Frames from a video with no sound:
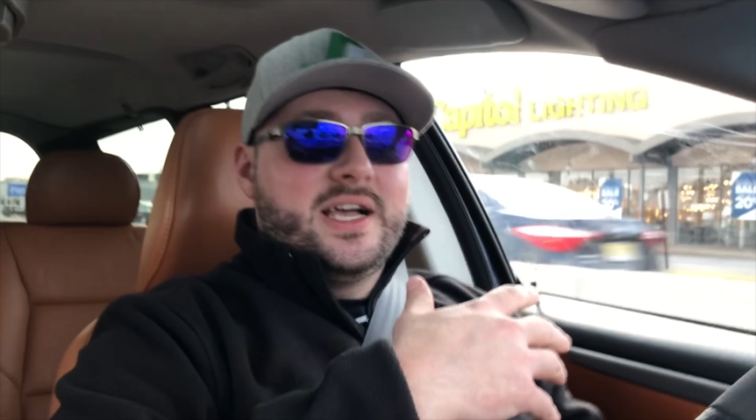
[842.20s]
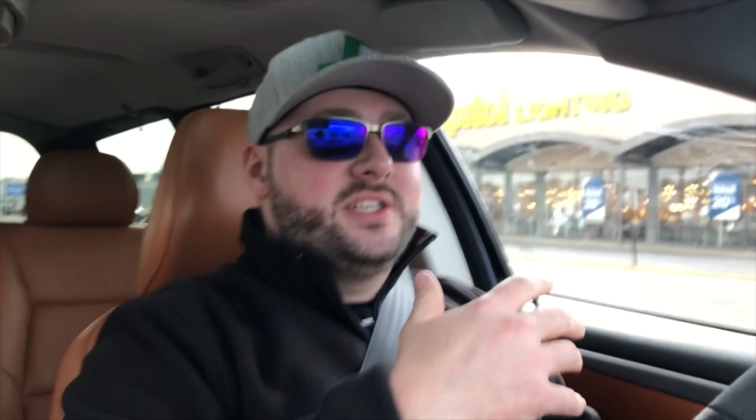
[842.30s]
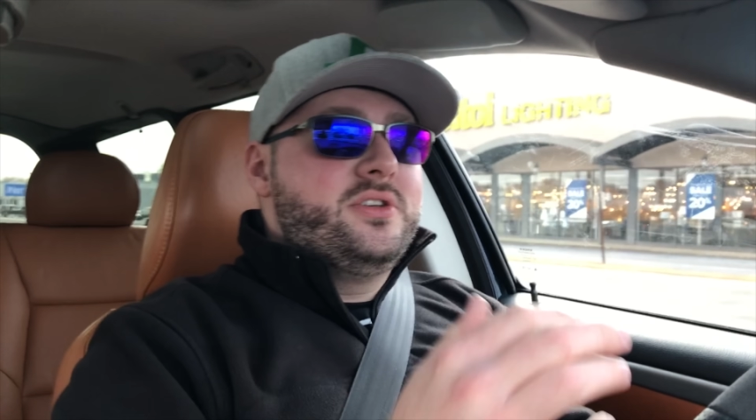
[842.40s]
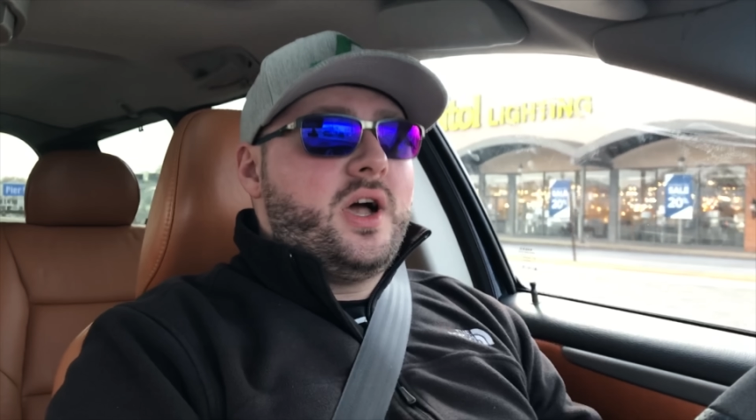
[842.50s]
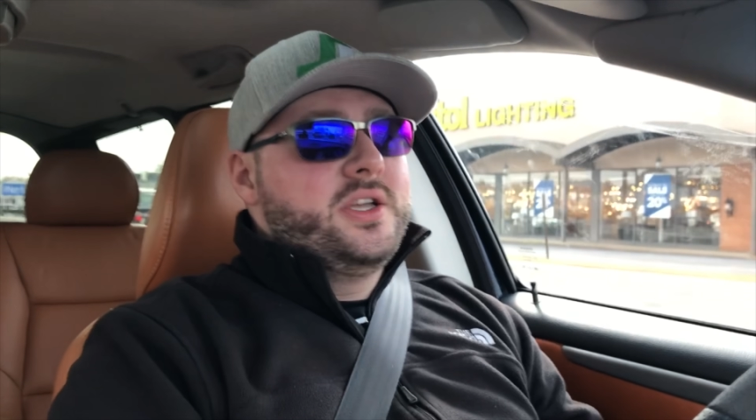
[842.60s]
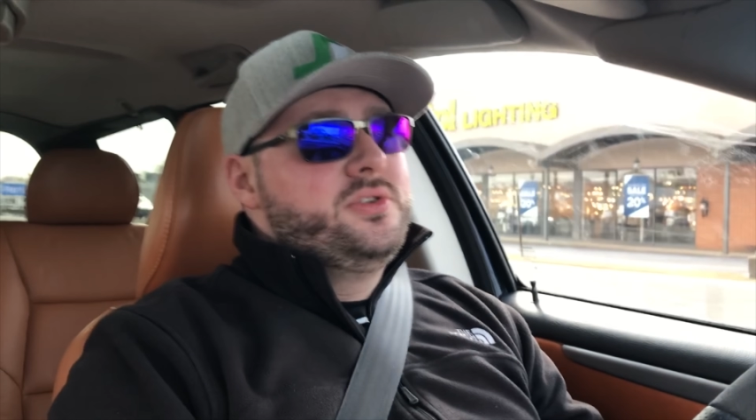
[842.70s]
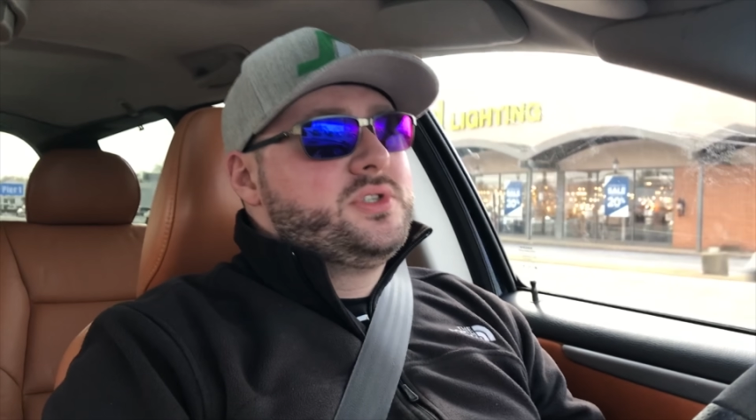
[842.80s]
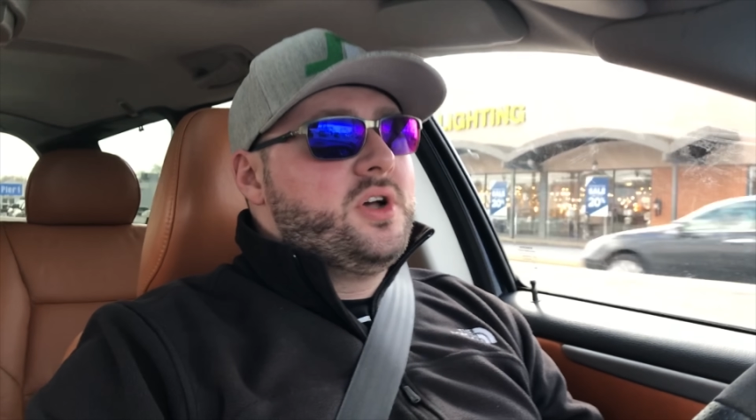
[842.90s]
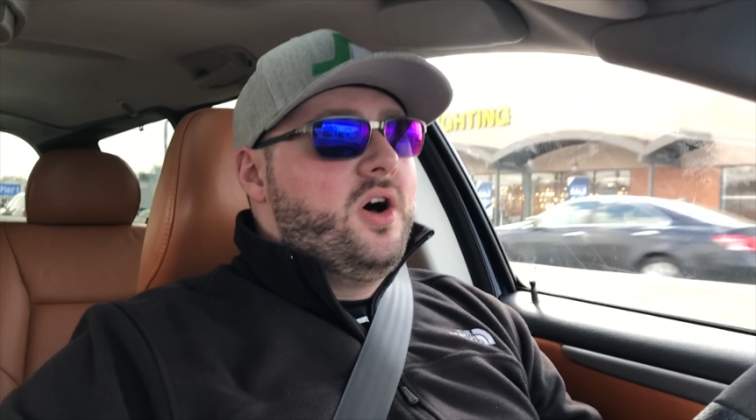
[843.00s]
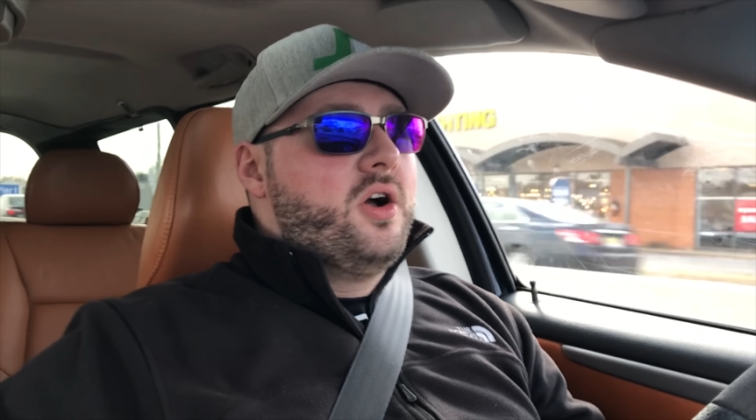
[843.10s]
as
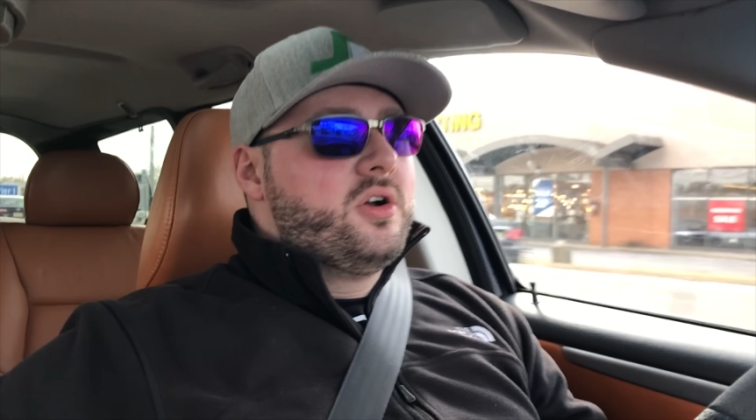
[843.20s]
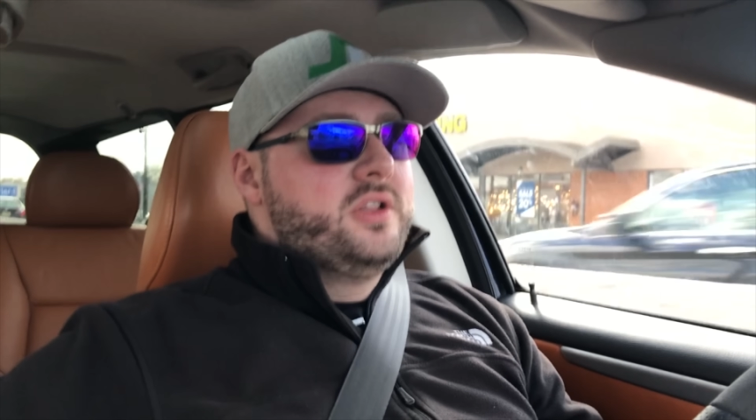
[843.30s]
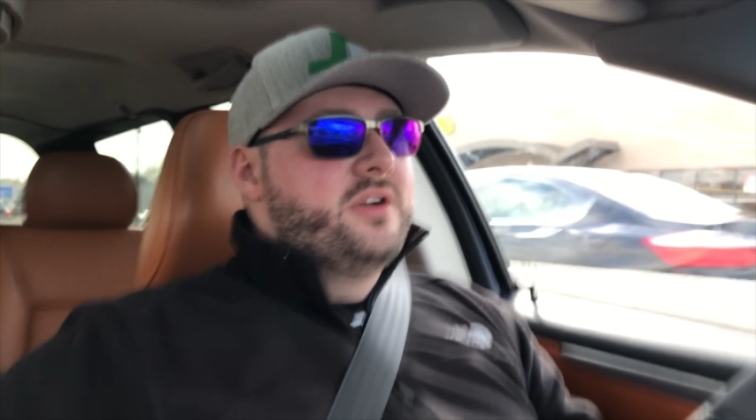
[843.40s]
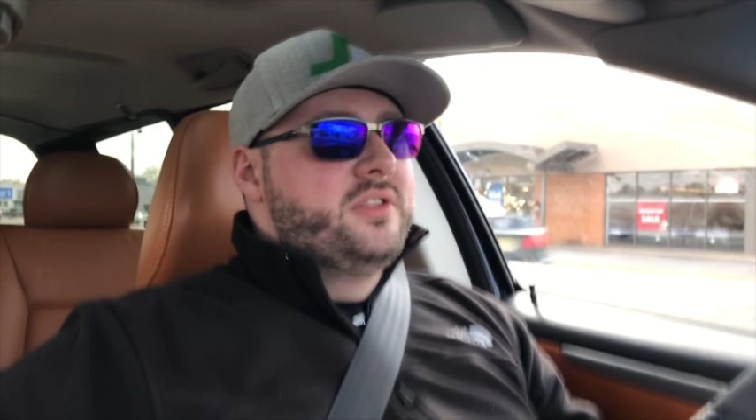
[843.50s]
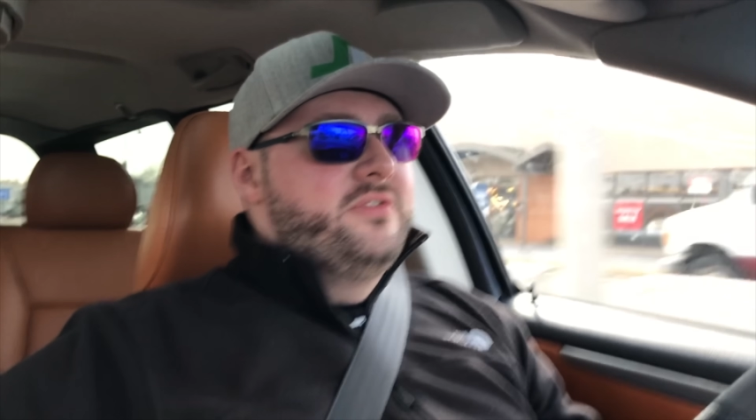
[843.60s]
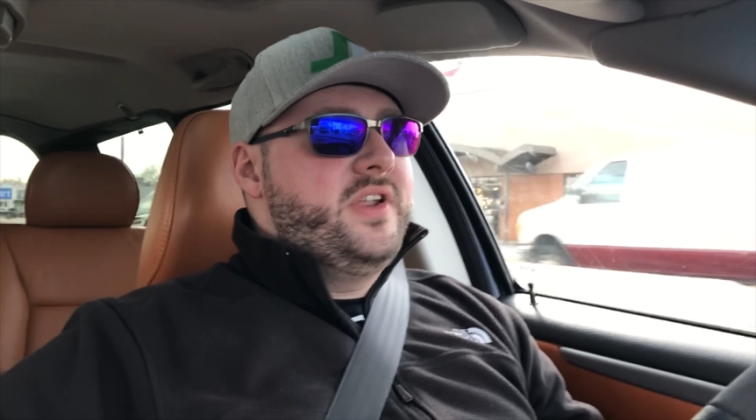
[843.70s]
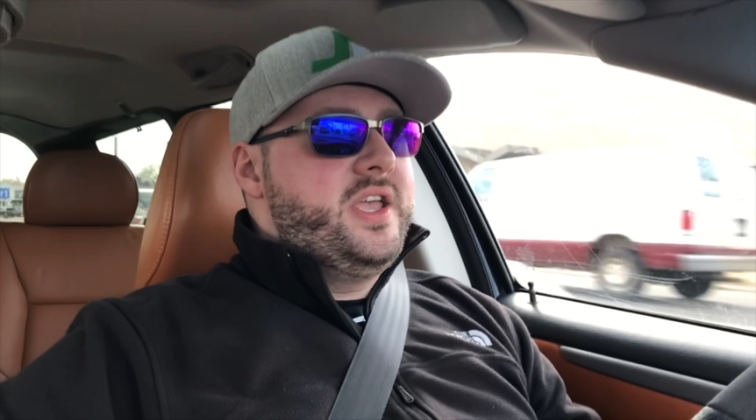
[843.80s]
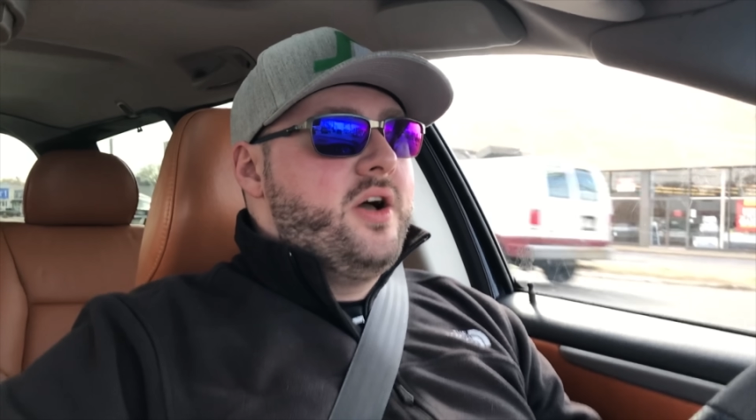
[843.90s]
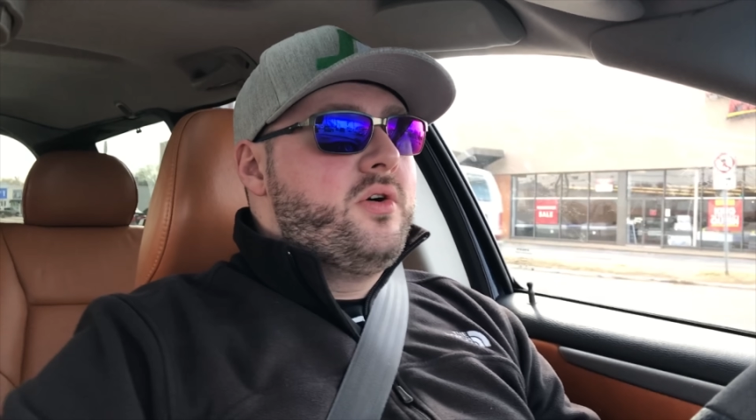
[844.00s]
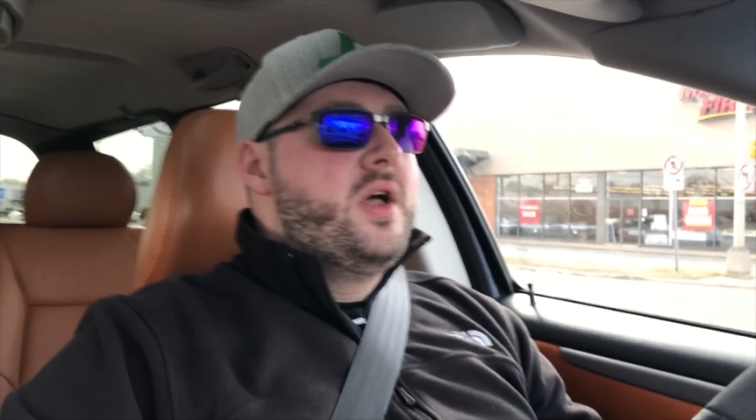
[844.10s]
you saw earlier in the
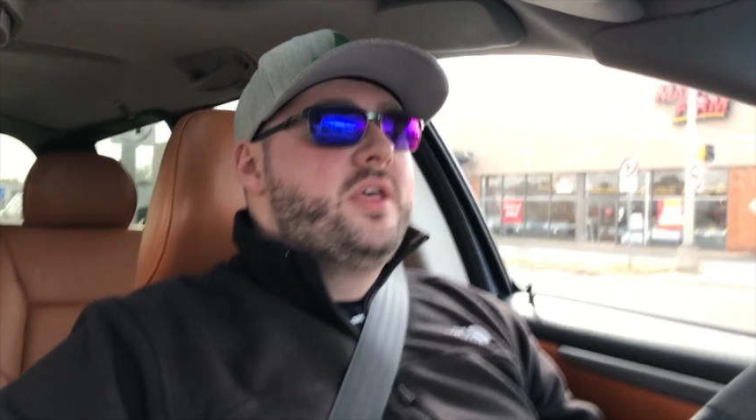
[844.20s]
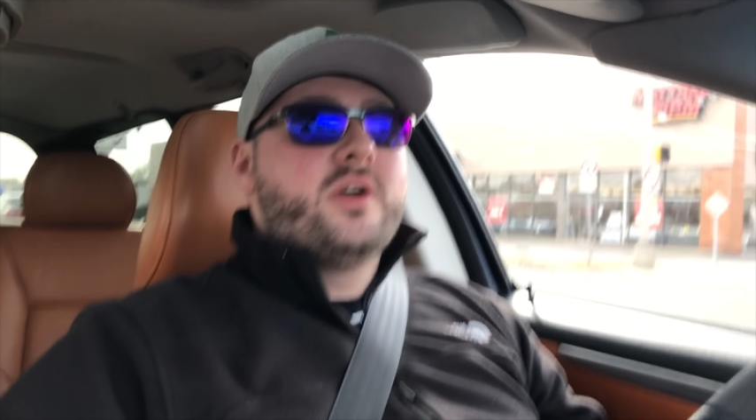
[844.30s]
video,